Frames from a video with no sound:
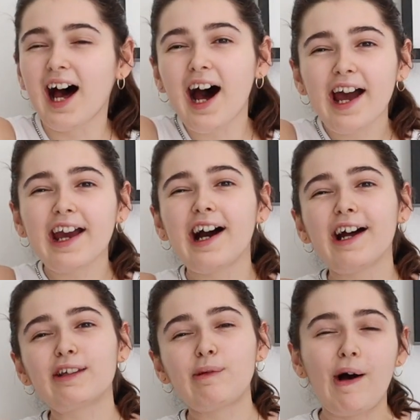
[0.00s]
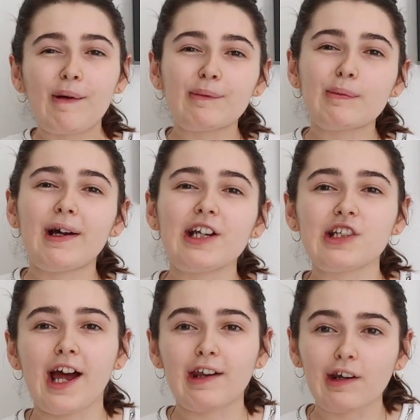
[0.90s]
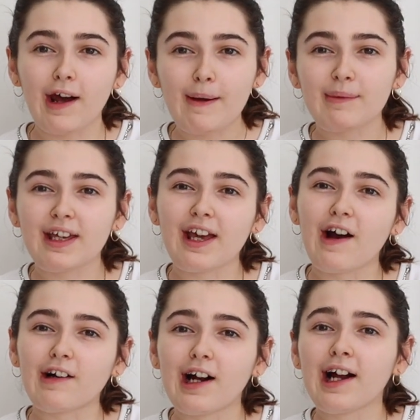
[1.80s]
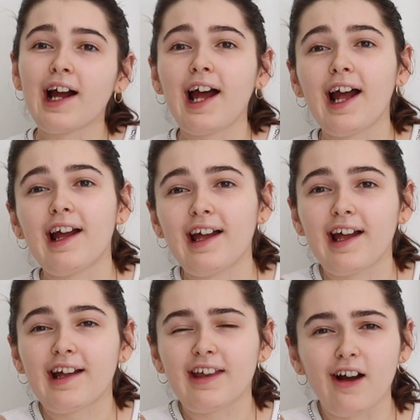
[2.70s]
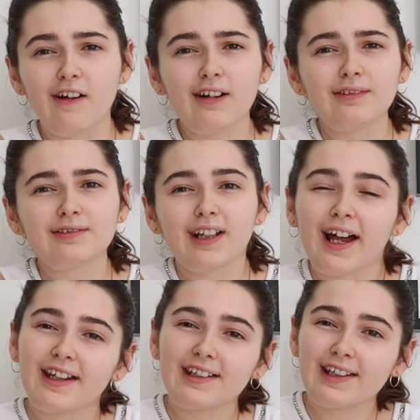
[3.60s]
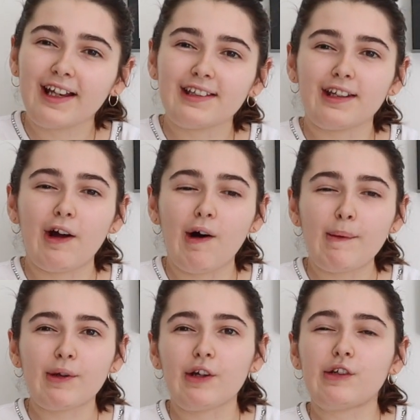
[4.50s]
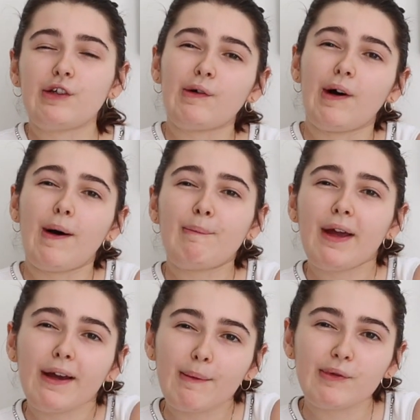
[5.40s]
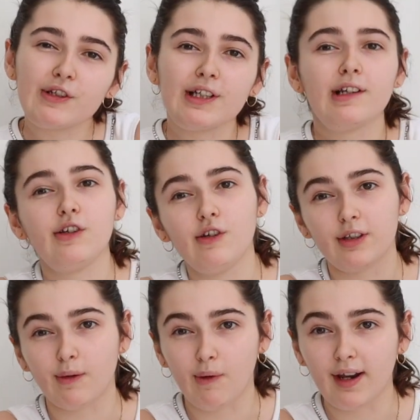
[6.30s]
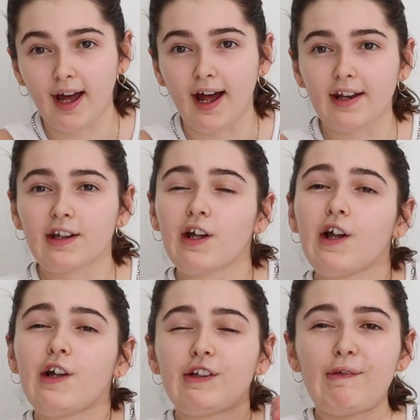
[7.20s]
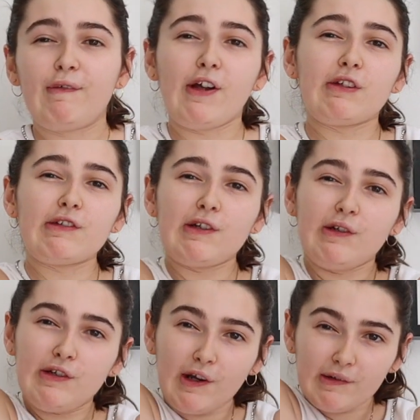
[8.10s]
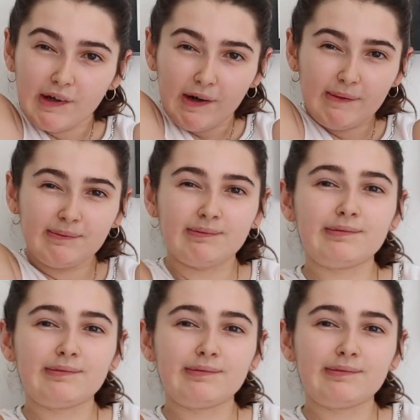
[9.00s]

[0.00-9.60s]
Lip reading: Hi guys, welcome to my channel. I'm Chiara, and in today's video I'm going to do a makeup routine using one hand. So for those of you who don't know,